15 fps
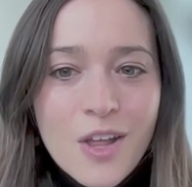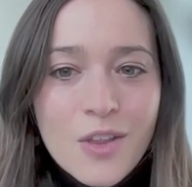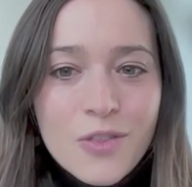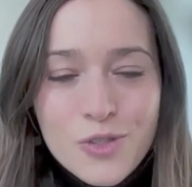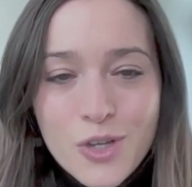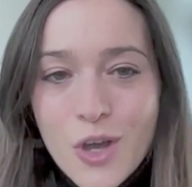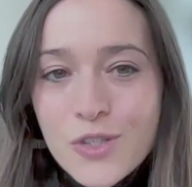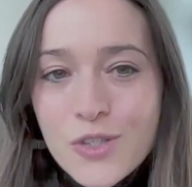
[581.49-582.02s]

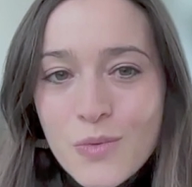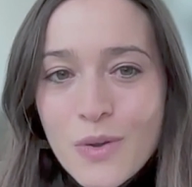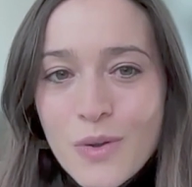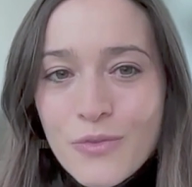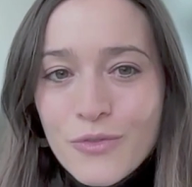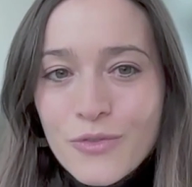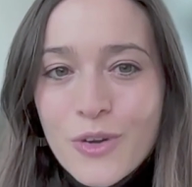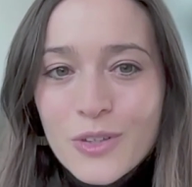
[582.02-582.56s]
There's also
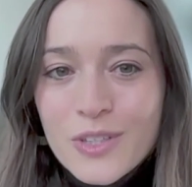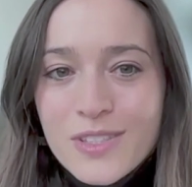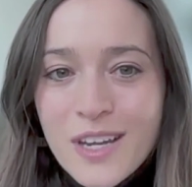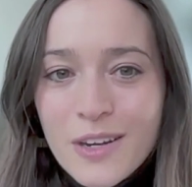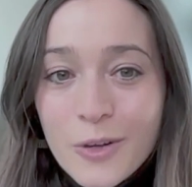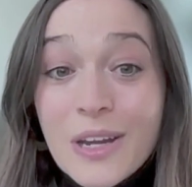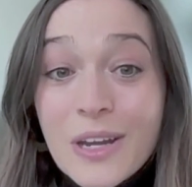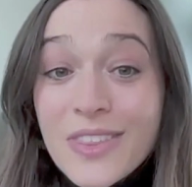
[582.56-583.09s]
a focus,
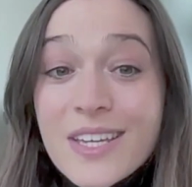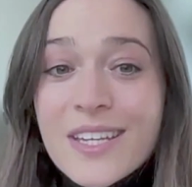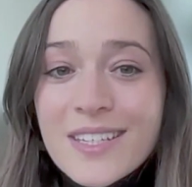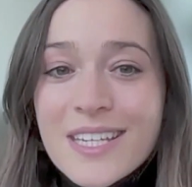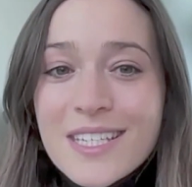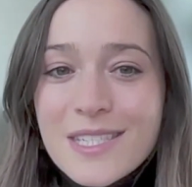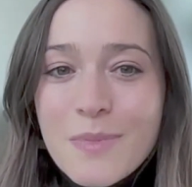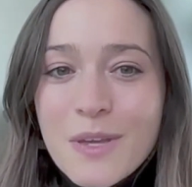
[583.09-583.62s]
or I think it
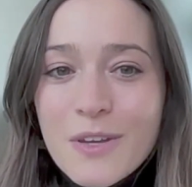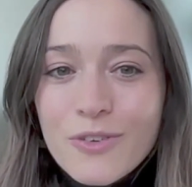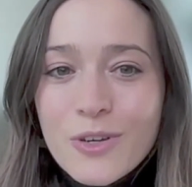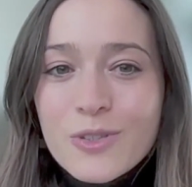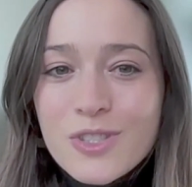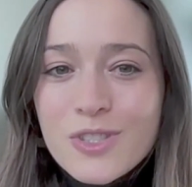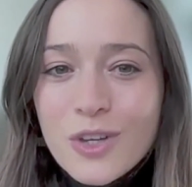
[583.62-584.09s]
needs to be a focus on